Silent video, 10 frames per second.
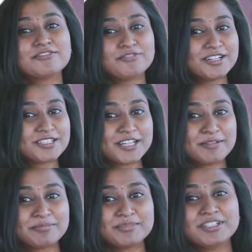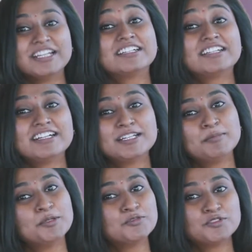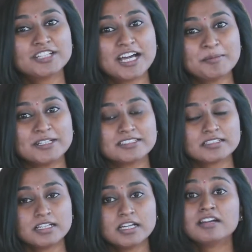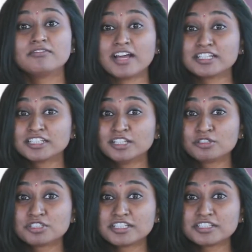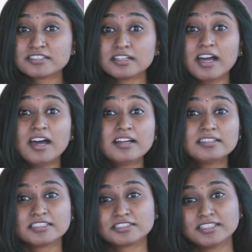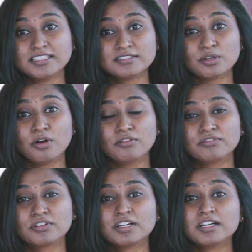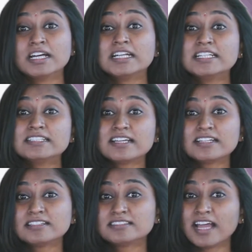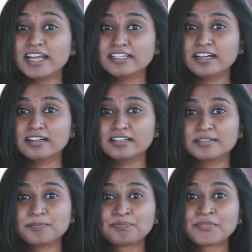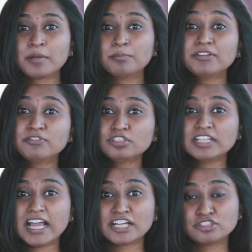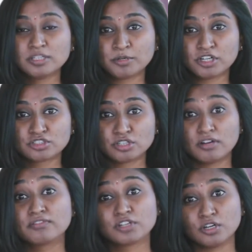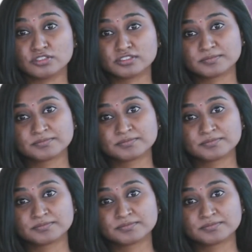first step in creating beautiful garments. Fashion illustrations are the studies of designer's idea before the actual production of clothes.